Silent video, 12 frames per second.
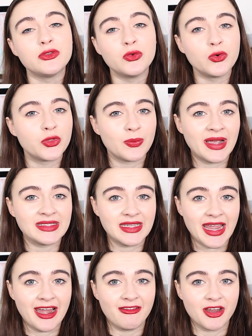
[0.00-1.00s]
the northwest
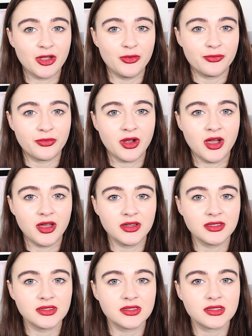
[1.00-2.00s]
area of
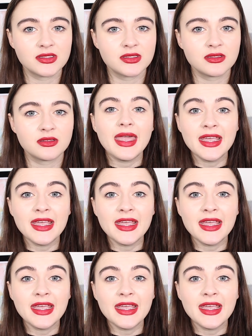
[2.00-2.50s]
France.